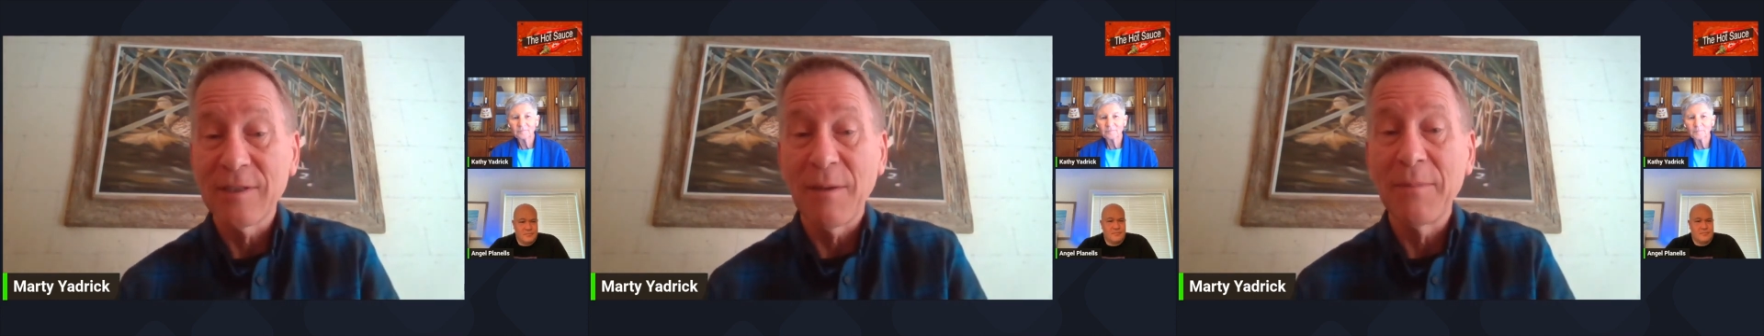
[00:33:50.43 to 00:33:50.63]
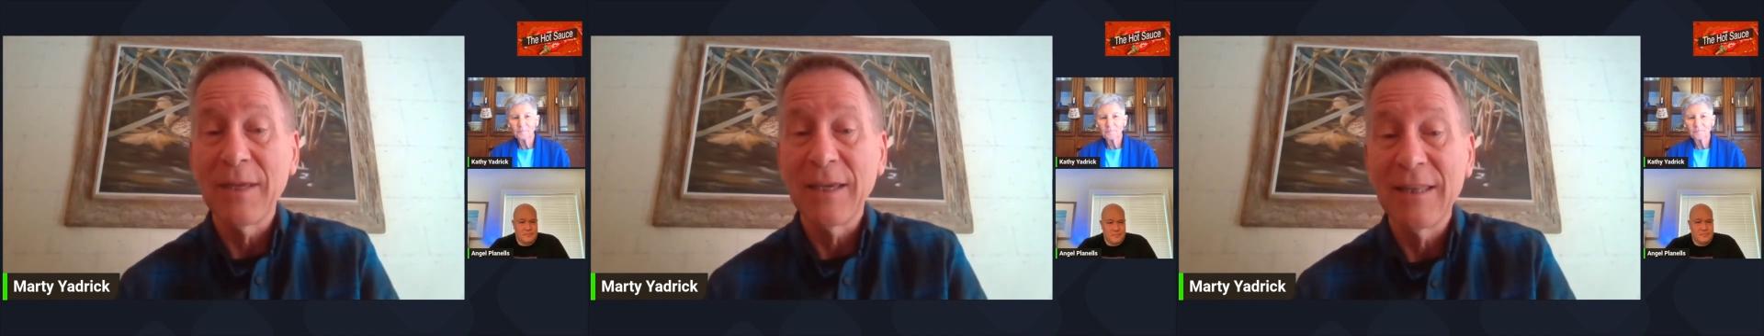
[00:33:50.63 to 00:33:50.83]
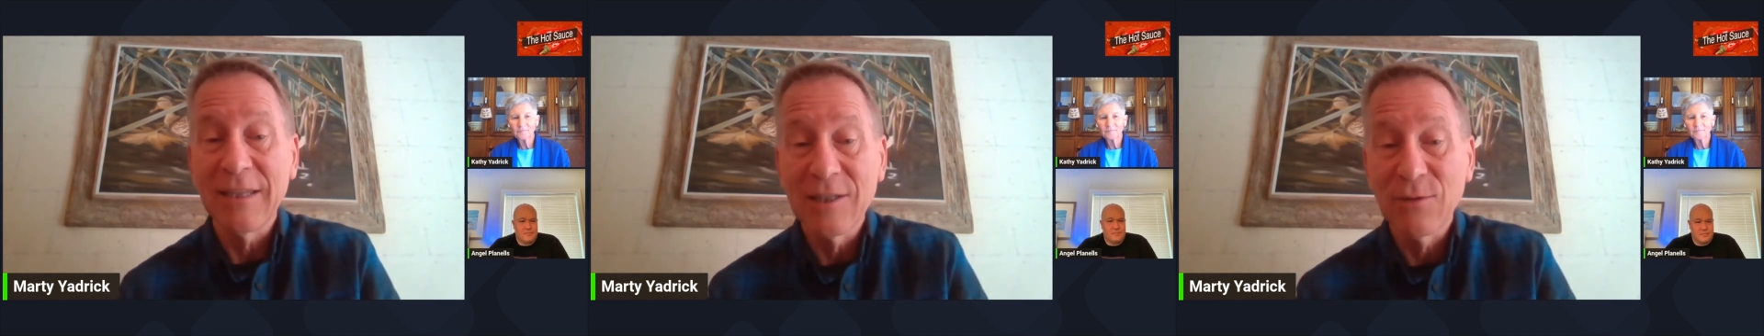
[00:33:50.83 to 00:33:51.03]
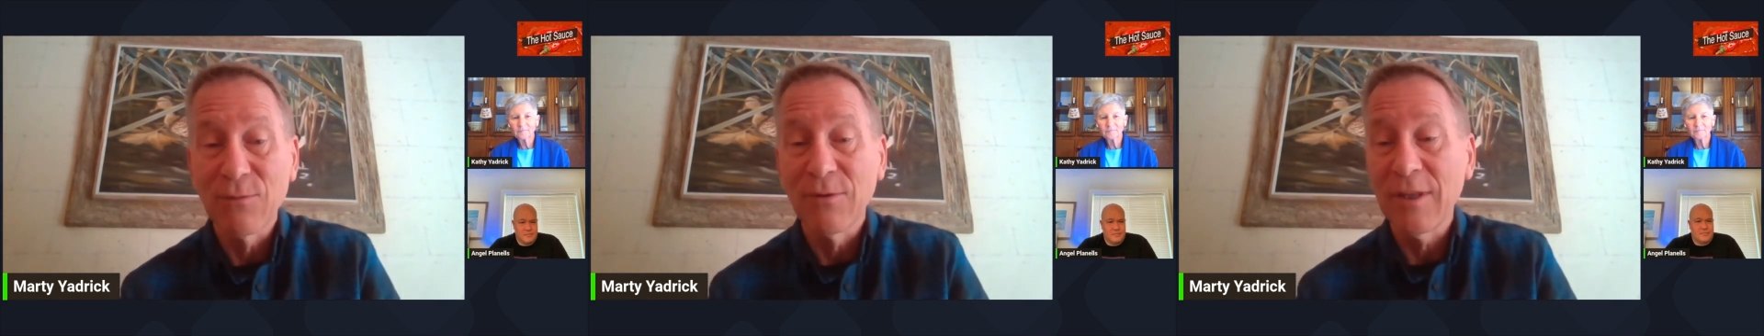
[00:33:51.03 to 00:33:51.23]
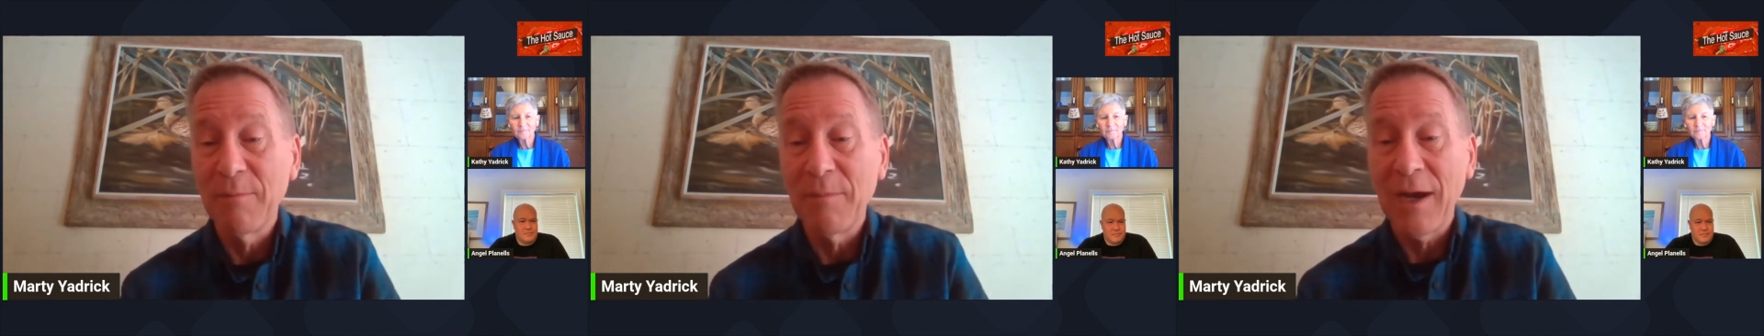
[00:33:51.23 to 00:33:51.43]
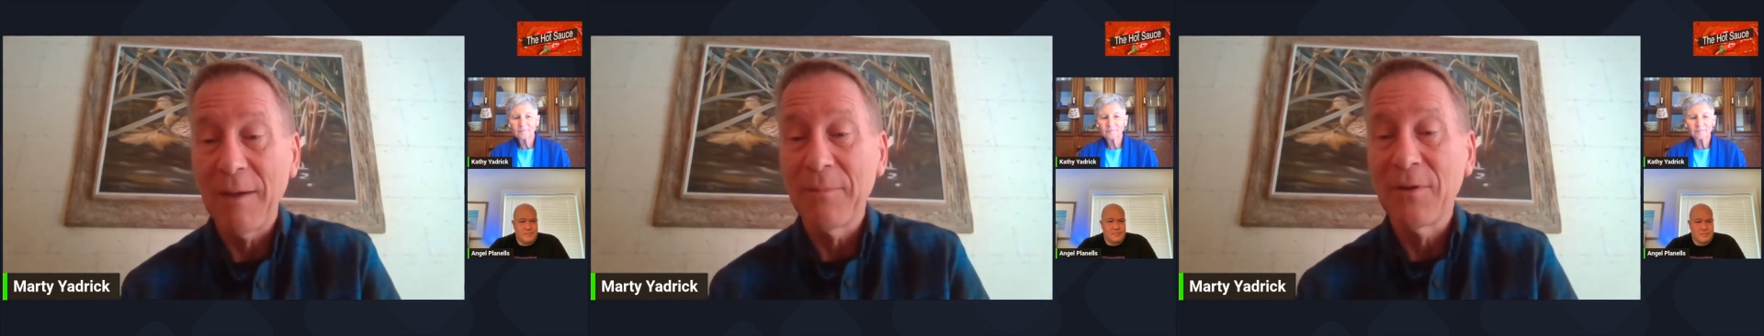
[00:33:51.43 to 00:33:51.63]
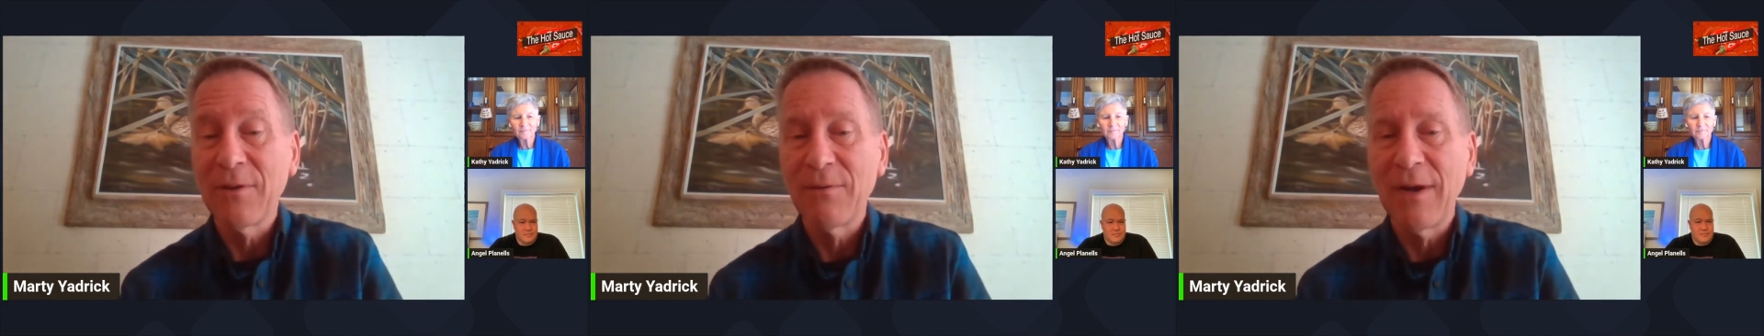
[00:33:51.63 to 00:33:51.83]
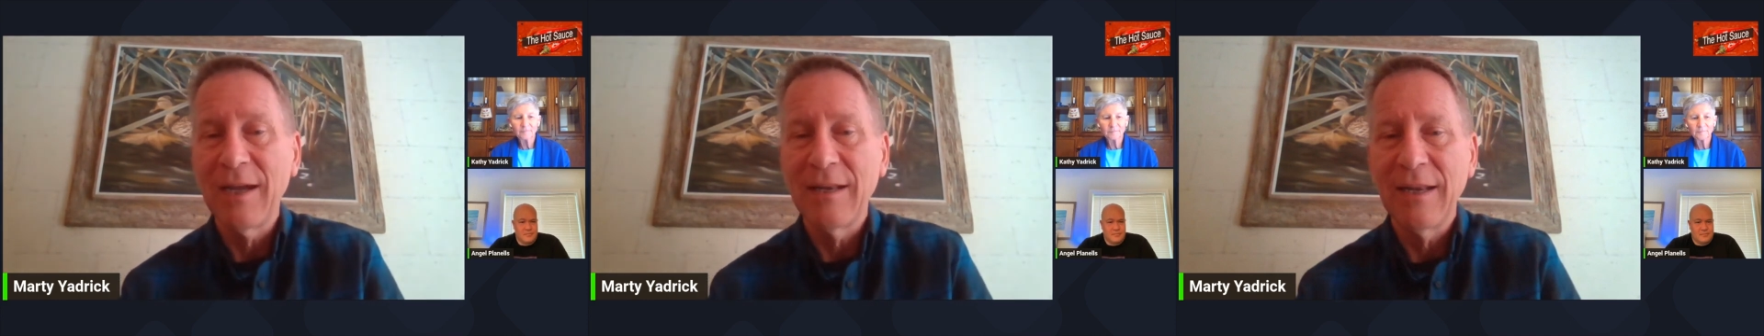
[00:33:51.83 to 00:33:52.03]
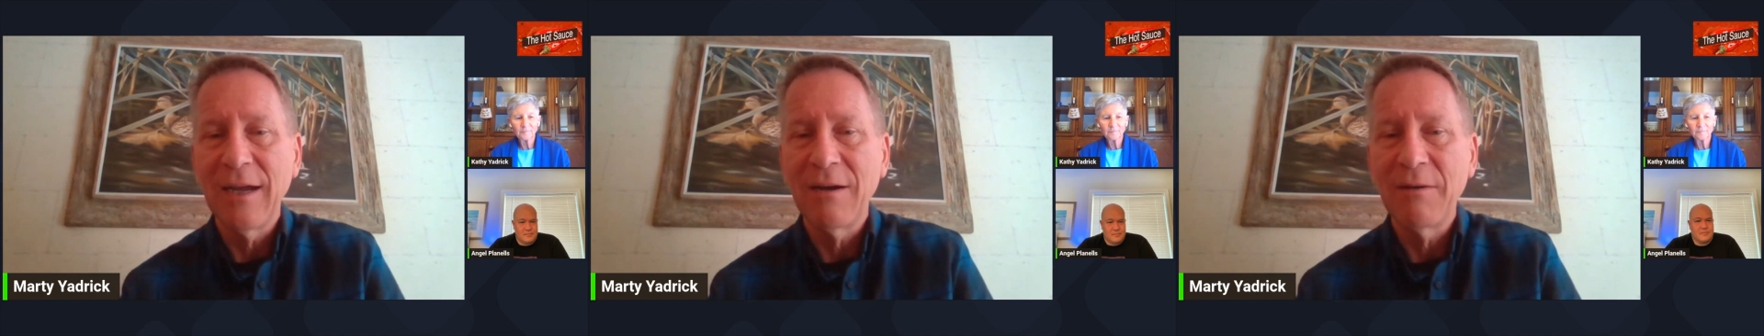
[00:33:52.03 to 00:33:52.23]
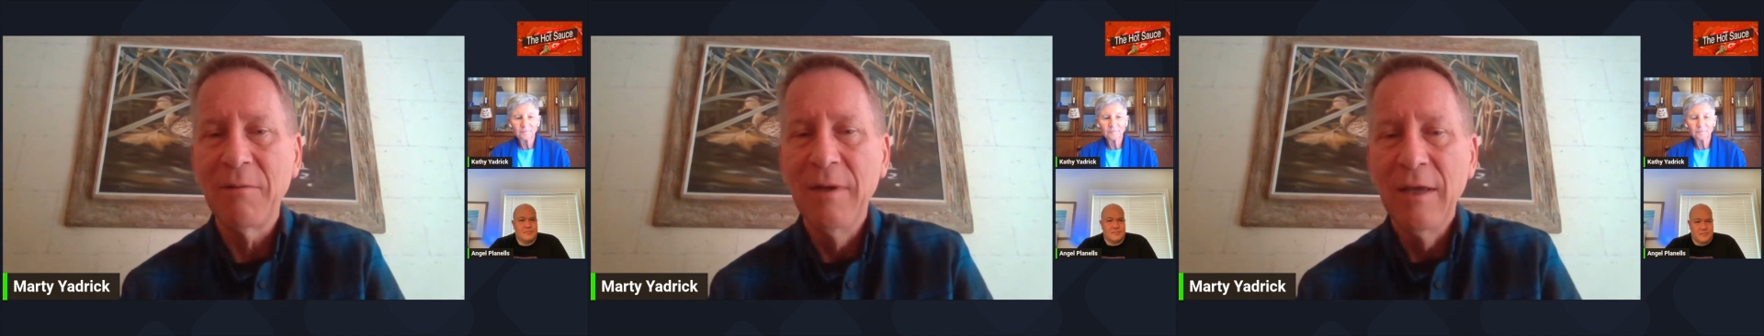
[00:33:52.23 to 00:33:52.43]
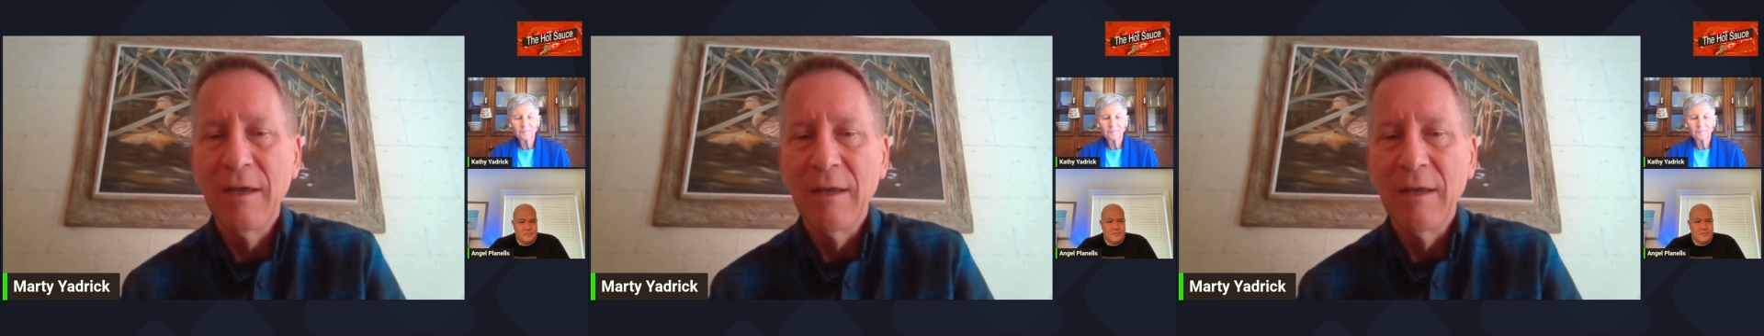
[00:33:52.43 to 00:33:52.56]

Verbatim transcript: something that's really popular right now,